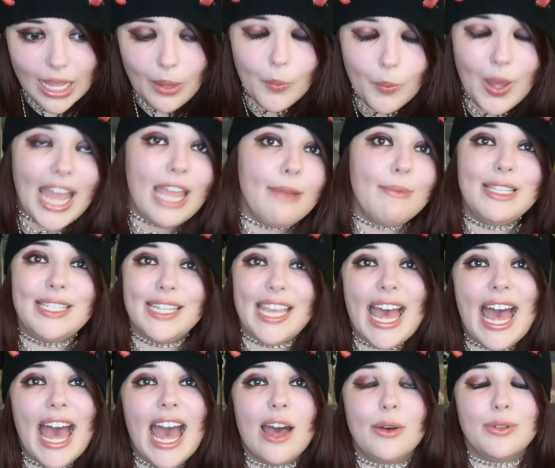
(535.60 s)
We're aiming to
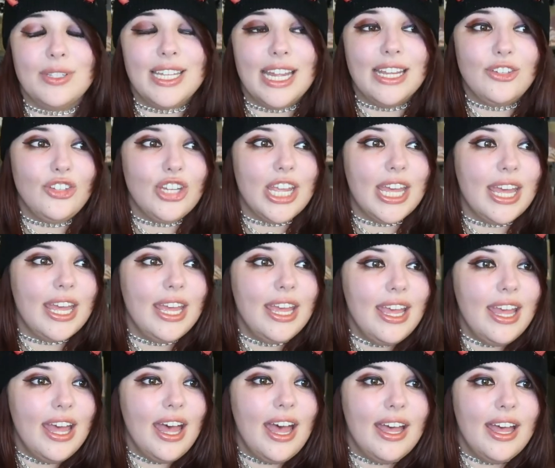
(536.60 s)
get a house next year,
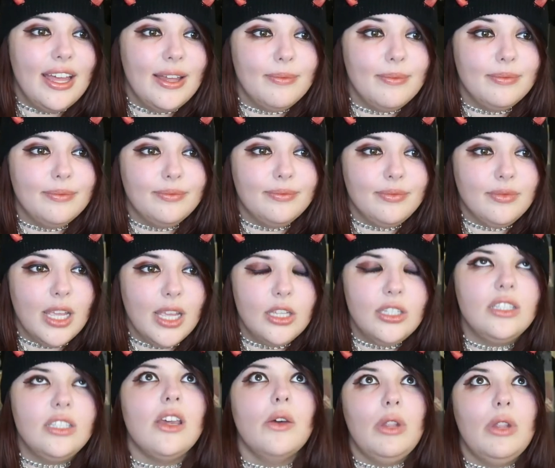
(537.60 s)

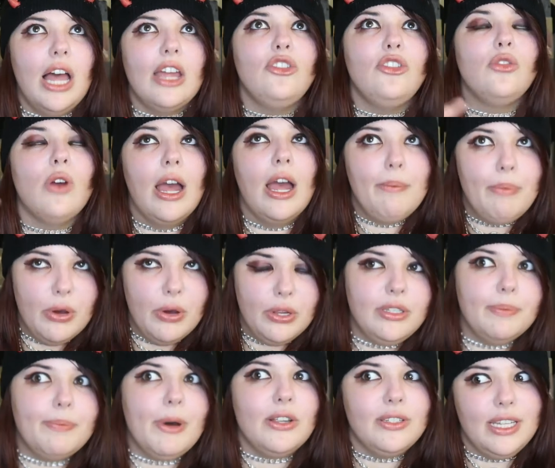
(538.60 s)
so like try and put a
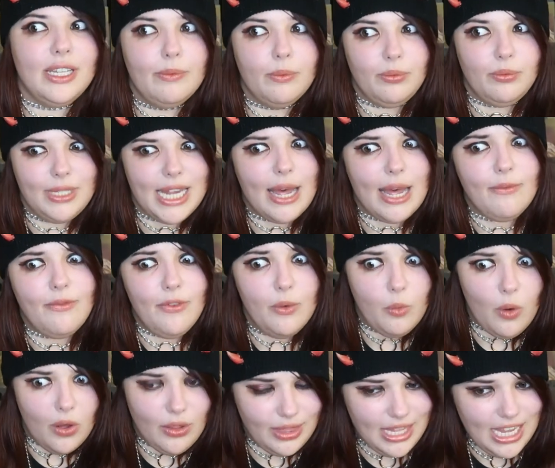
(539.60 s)
deposit down for
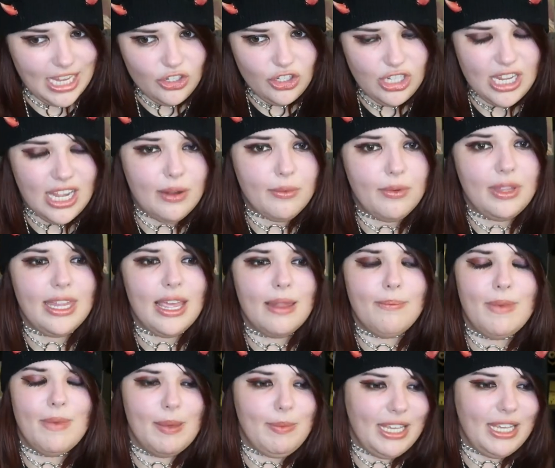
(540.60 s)
one this year and
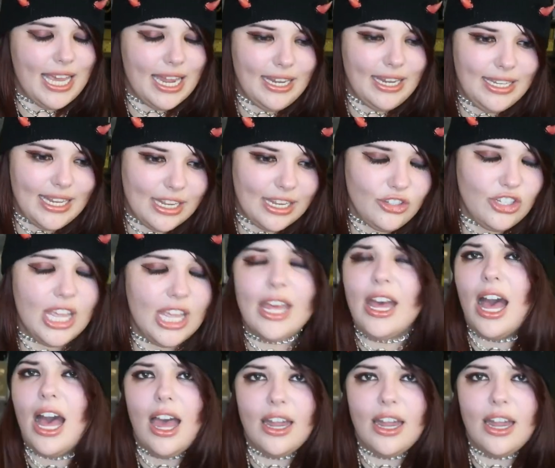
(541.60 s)
then maybe get it next year.